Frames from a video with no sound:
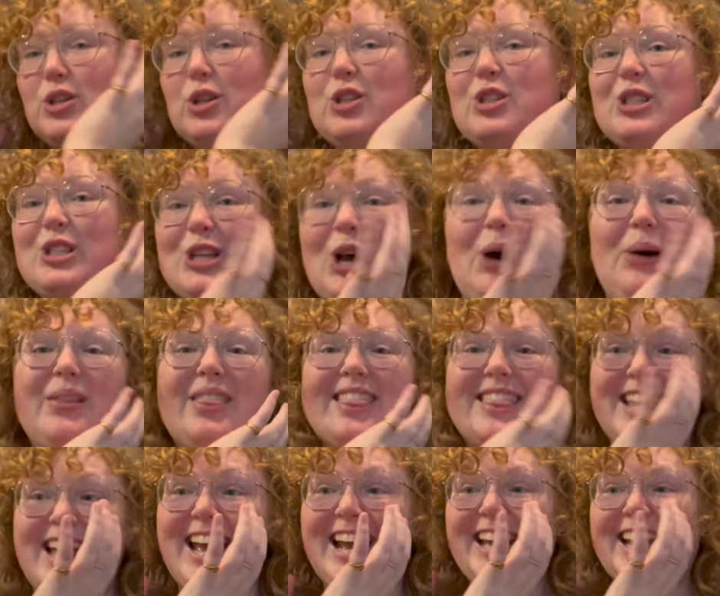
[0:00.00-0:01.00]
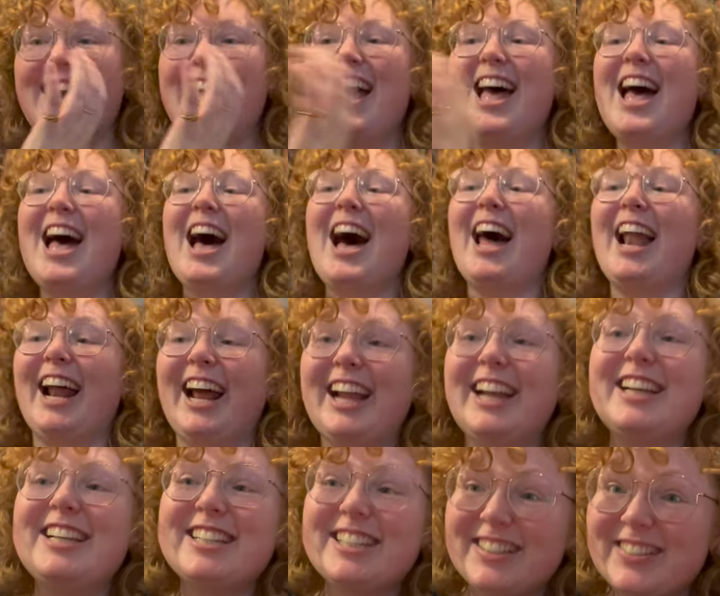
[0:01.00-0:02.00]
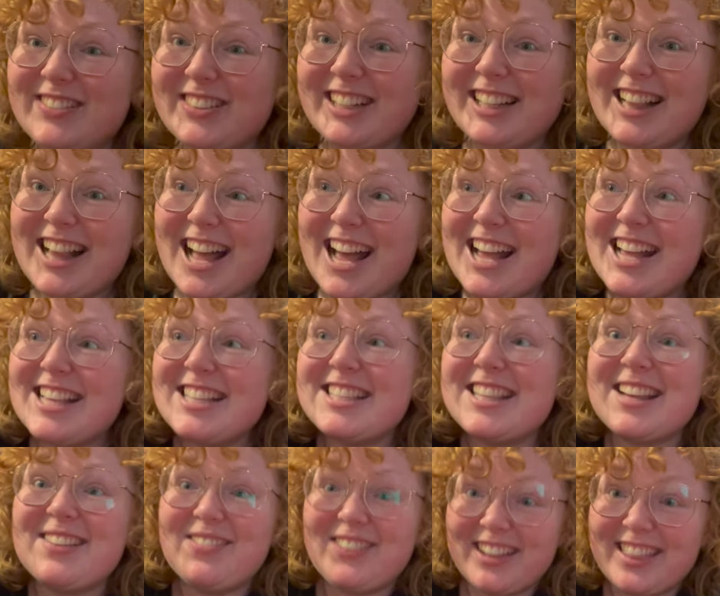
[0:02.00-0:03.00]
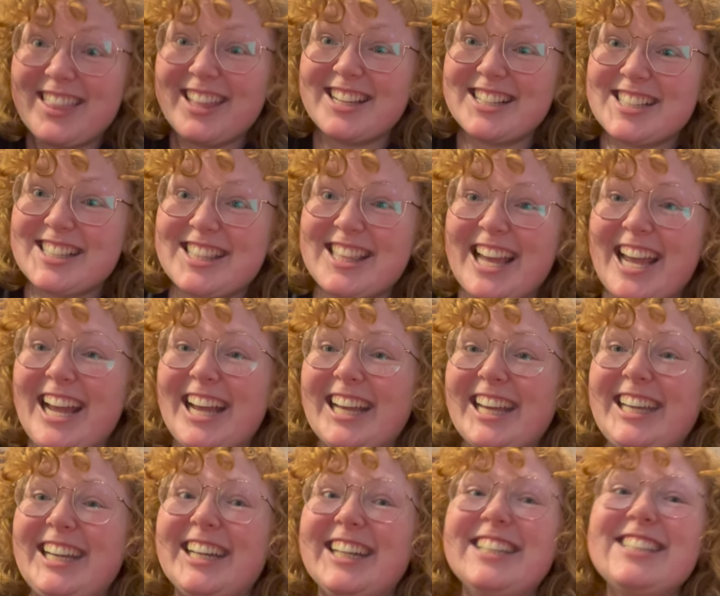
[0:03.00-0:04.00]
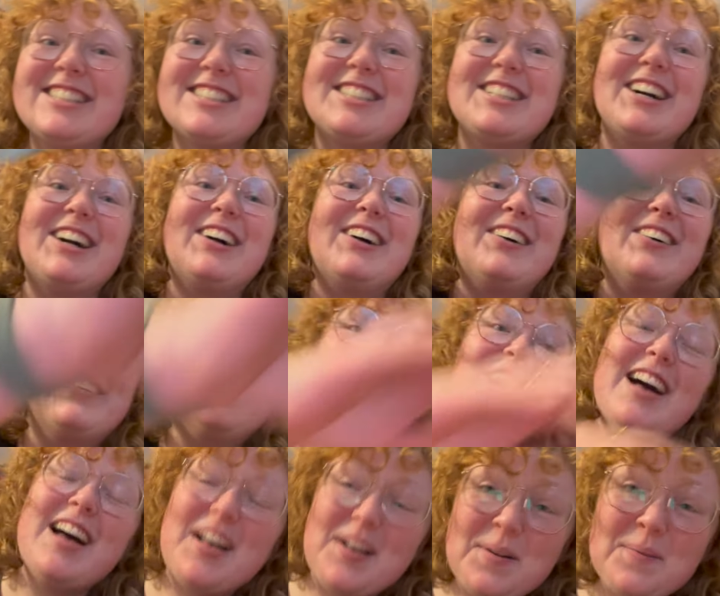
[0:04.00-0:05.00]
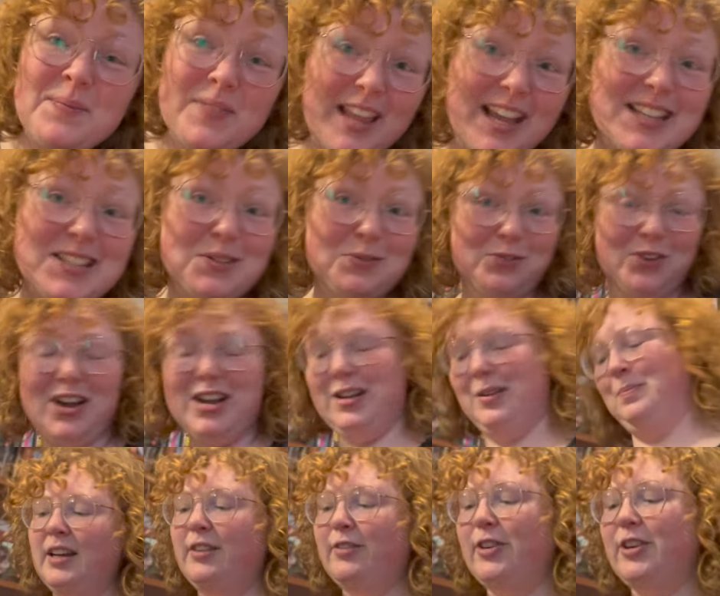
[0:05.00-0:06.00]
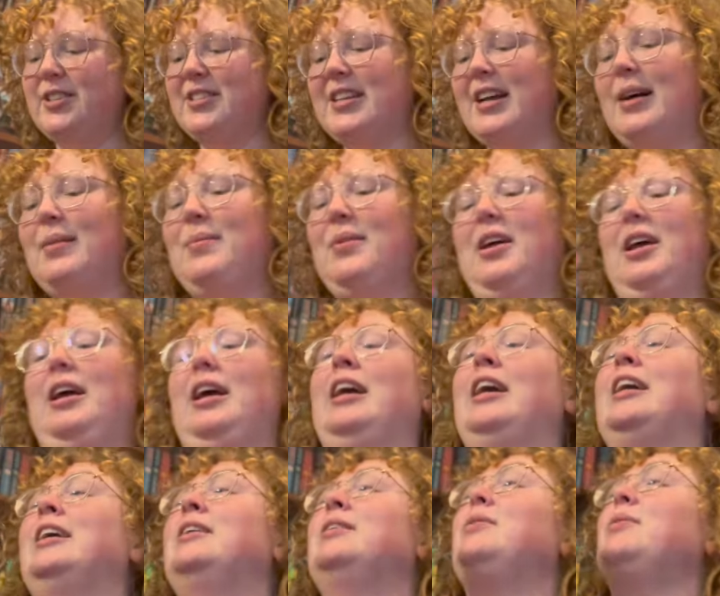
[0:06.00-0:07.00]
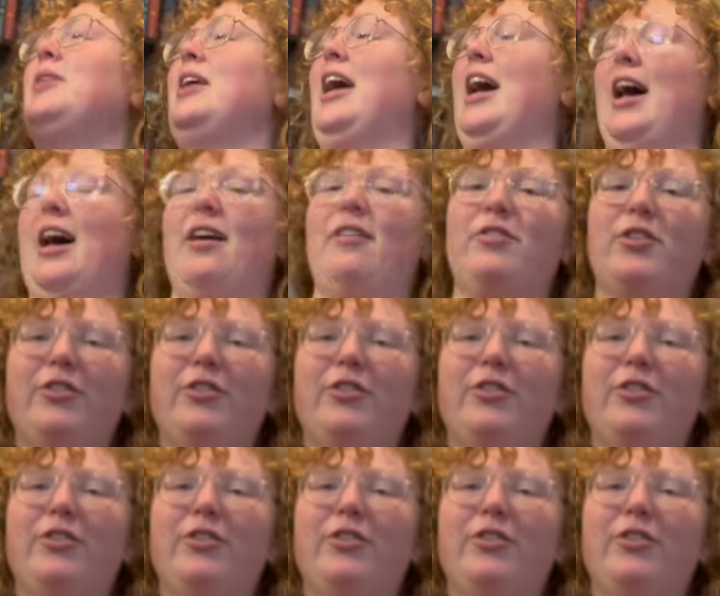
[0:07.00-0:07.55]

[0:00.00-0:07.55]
so thick and I didn't realize they were this thick. So it's fun. First up, we have